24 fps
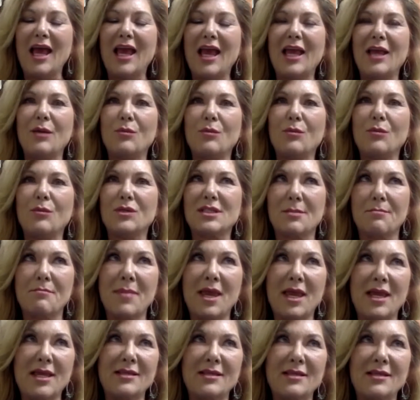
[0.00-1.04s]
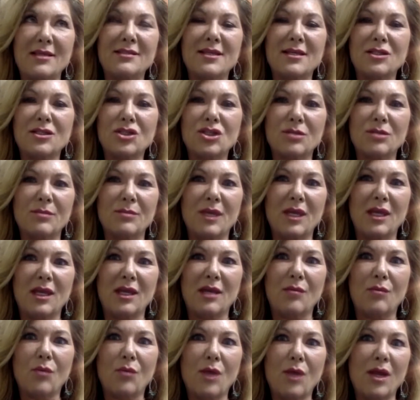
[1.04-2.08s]
It was amazing to
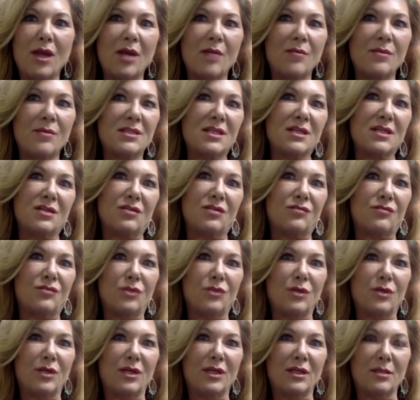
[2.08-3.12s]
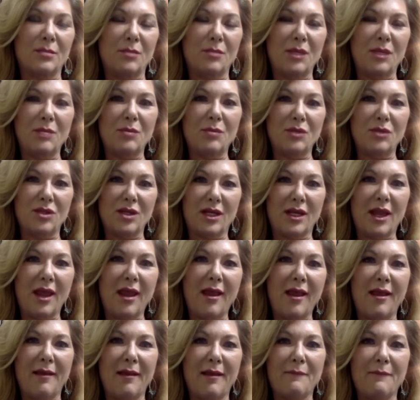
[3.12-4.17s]
me when I was interviewing the people that
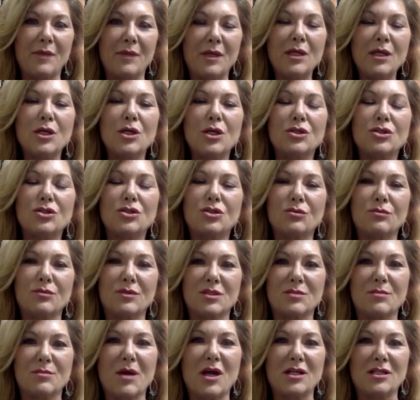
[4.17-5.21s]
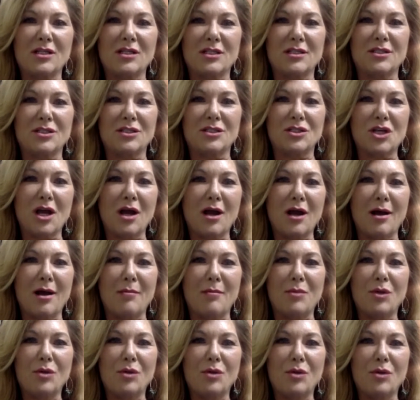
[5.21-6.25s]
came to respond to the
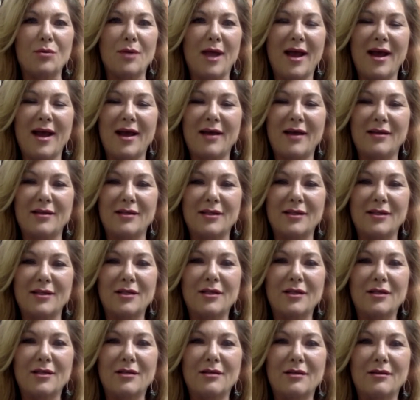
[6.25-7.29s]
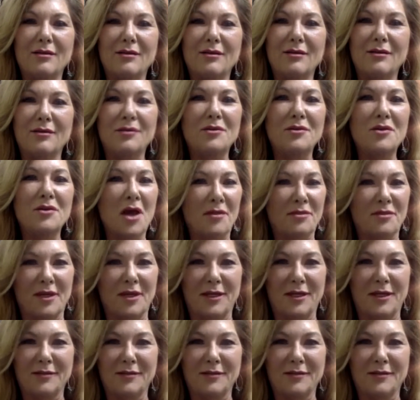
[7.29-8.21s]
job who had nothing.